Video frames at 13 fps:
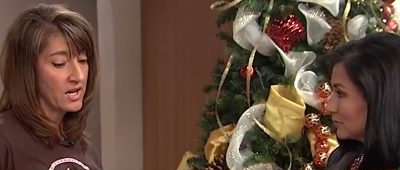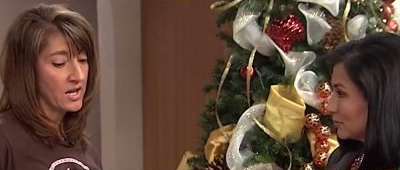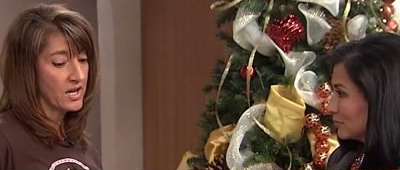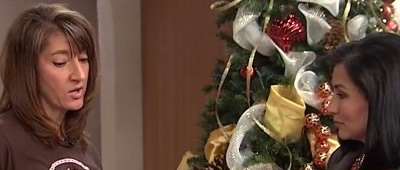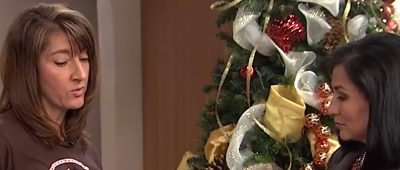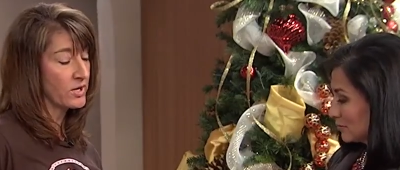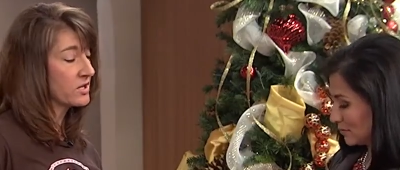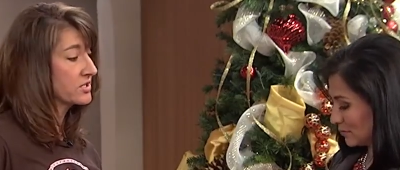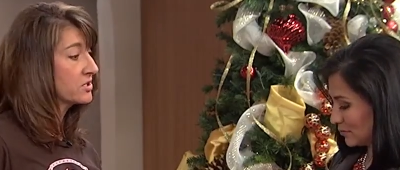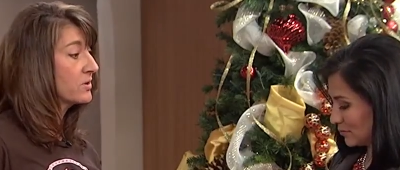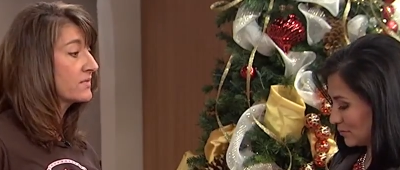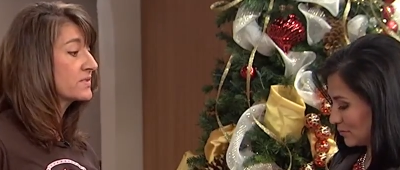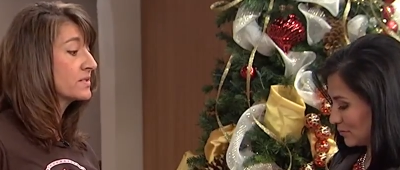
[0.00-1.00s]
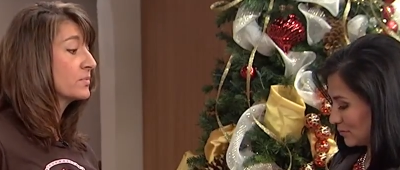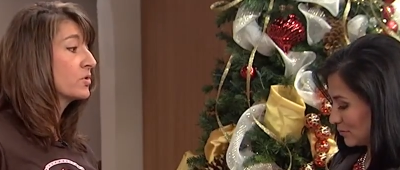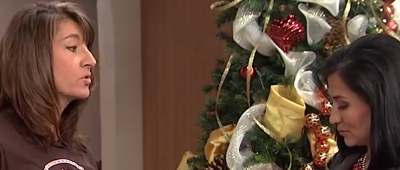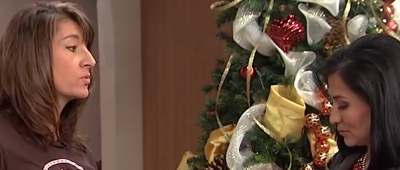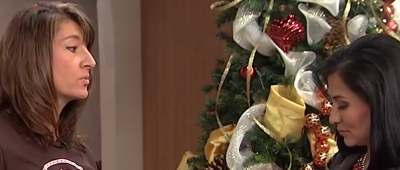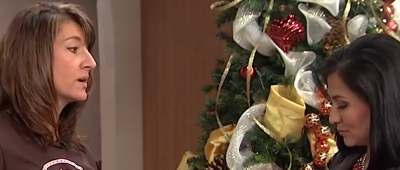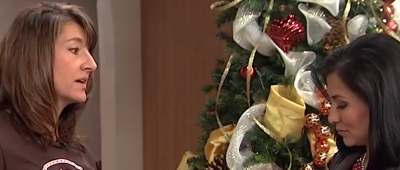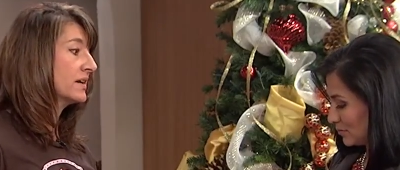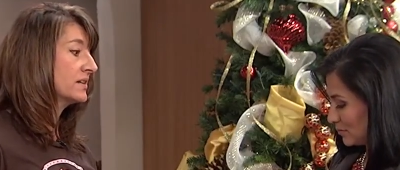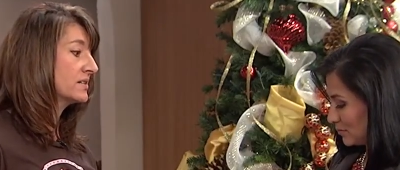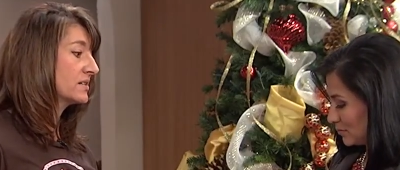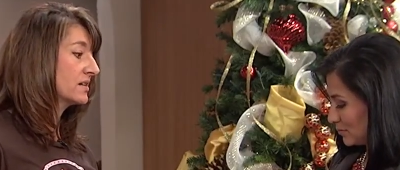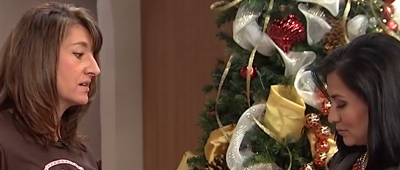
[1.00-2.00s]
Speaker 1: Uh, we also have some
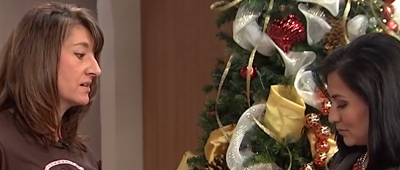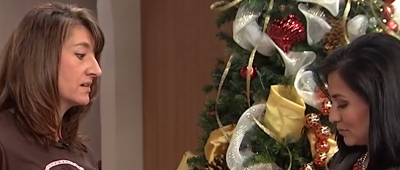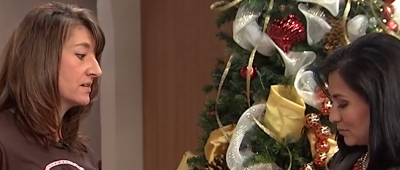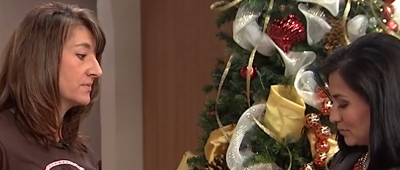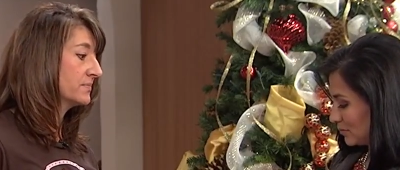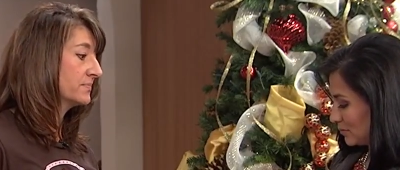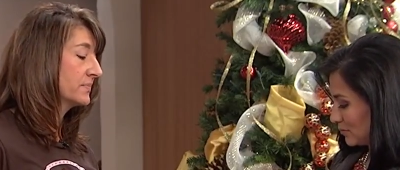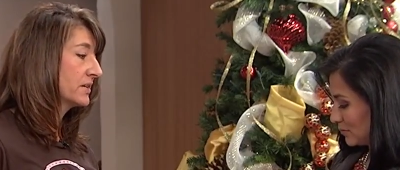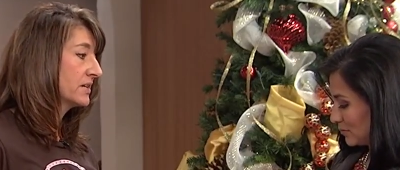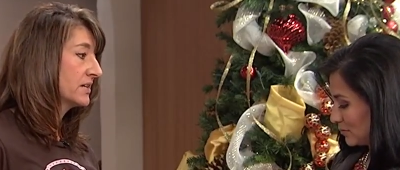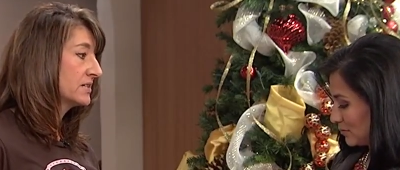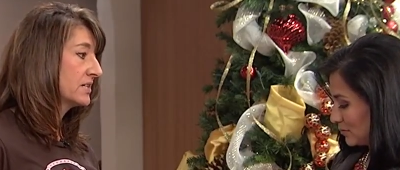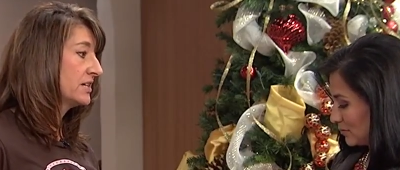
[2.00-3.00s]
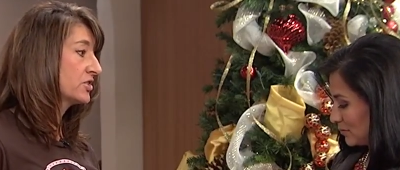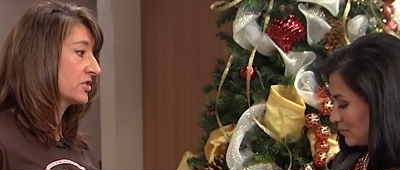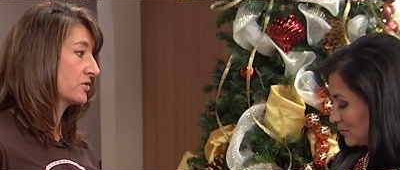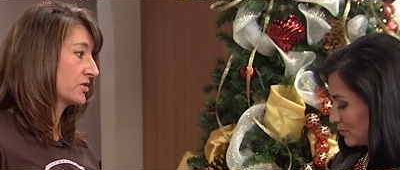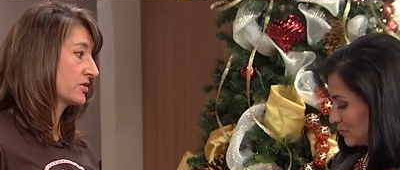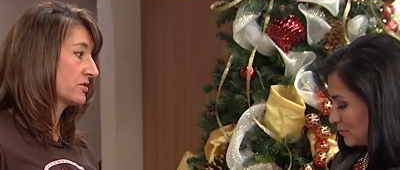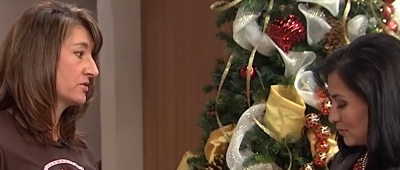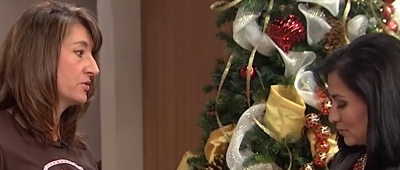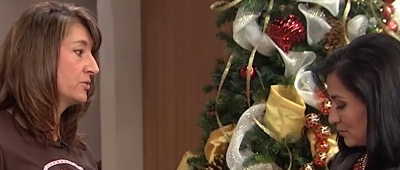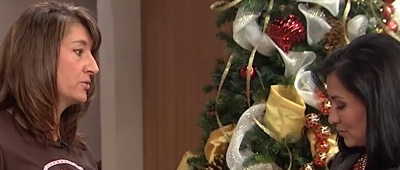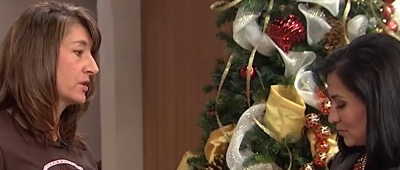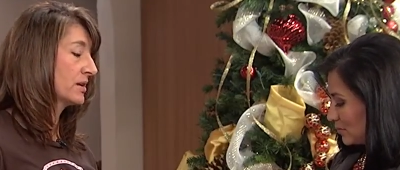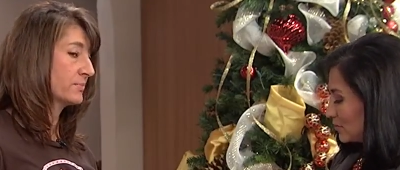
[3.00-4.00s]
great um, t shirts,
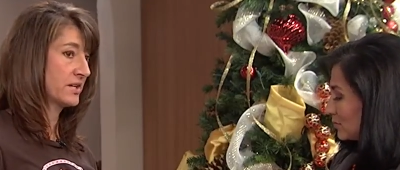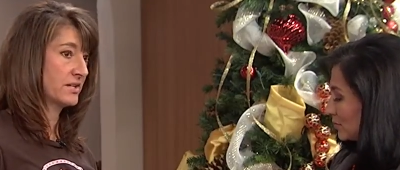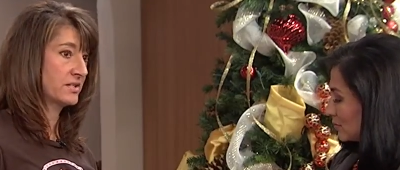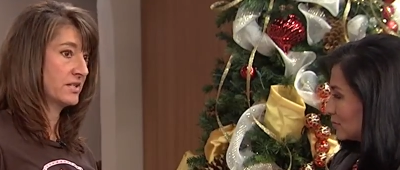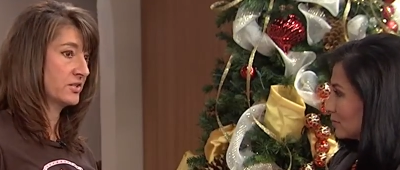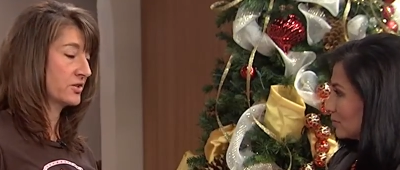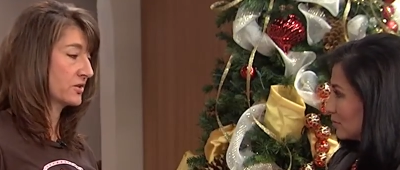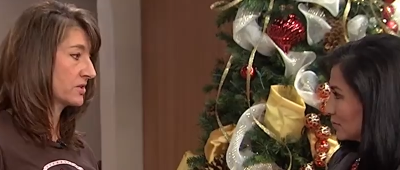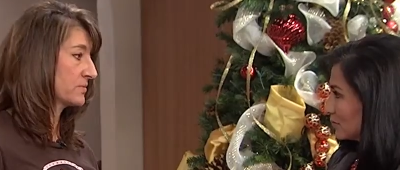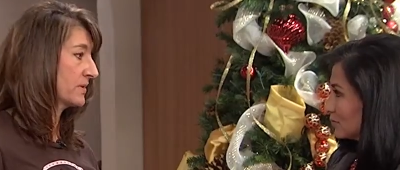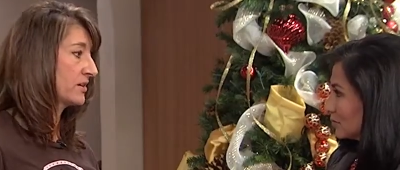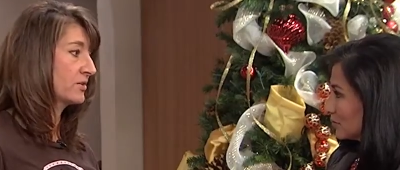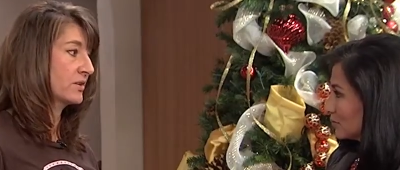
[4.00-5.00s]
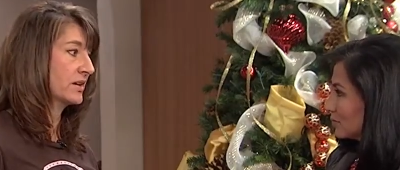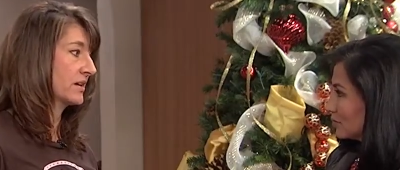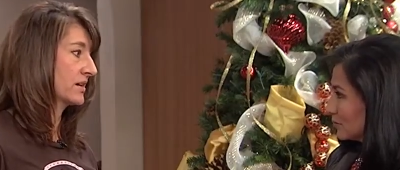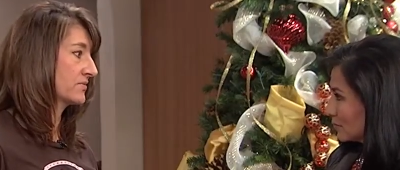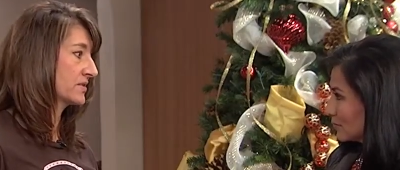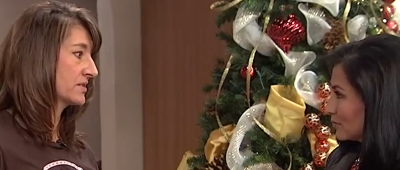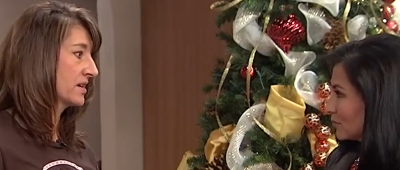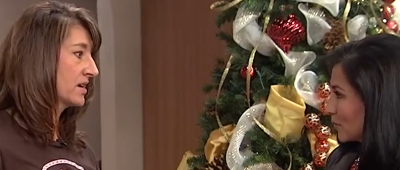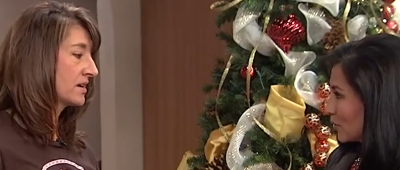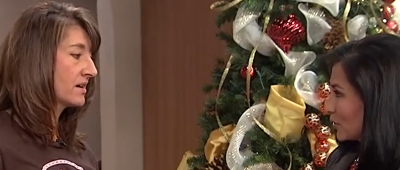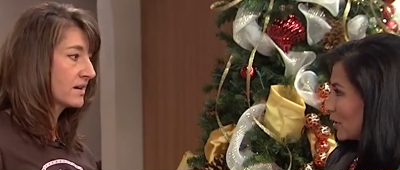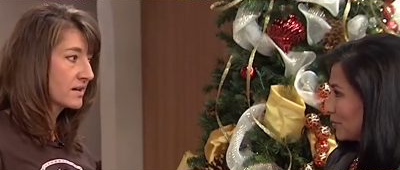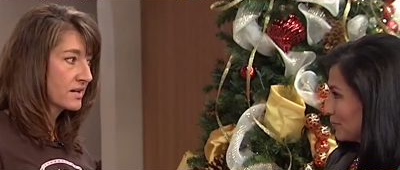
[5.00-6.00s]
new cupcake t shirts, make great gifts. Okay.
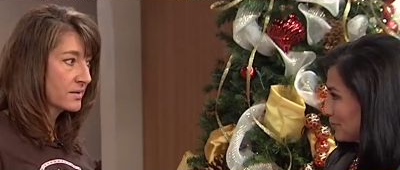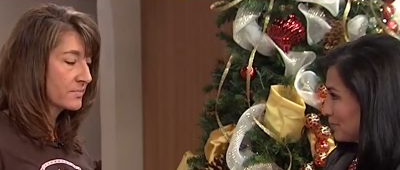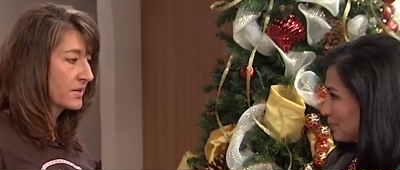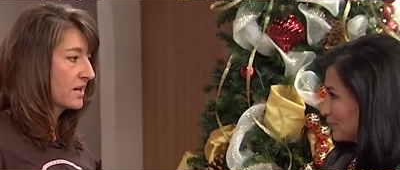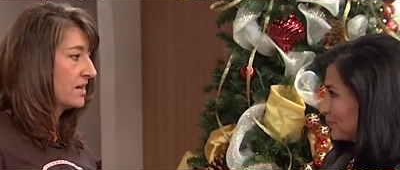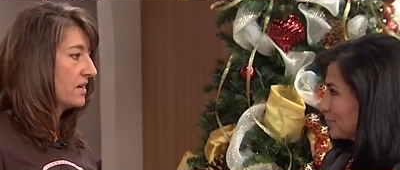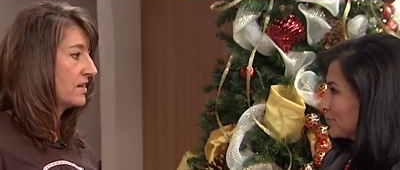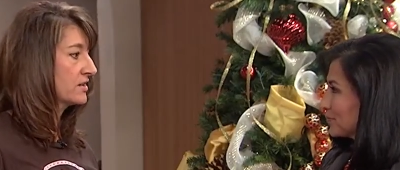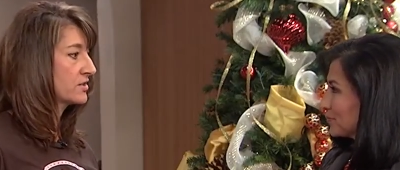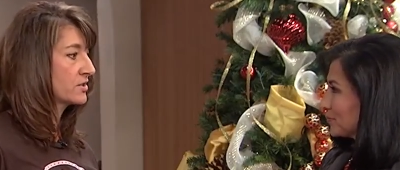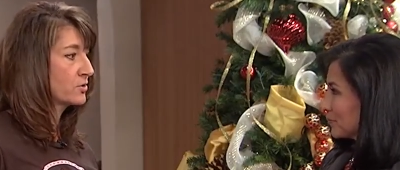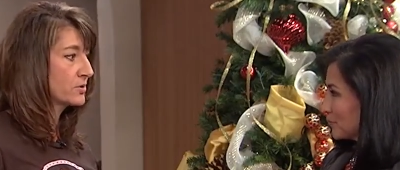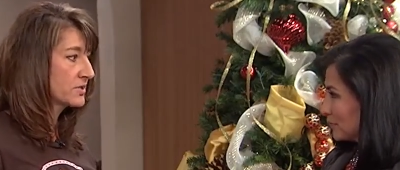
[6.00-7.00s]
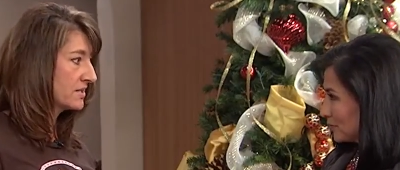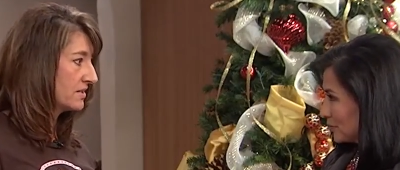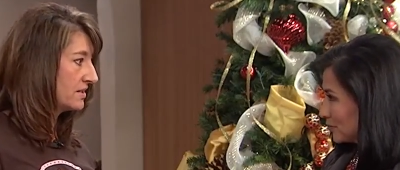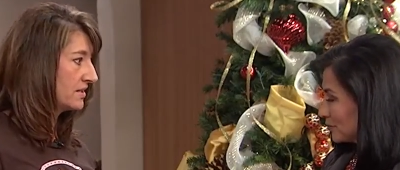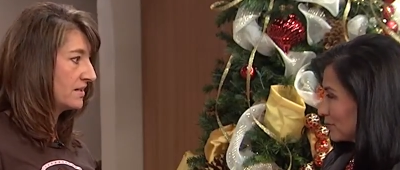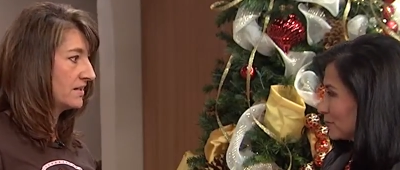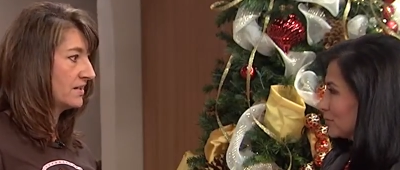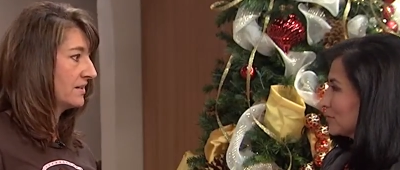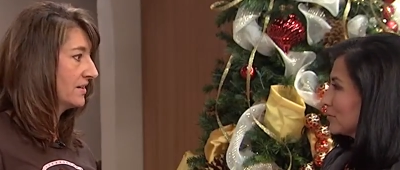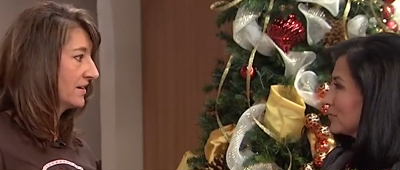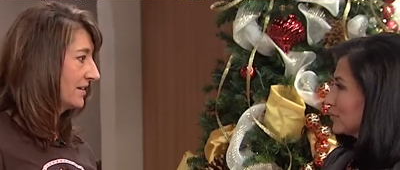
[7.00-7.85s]
Got cupcakes, OCD,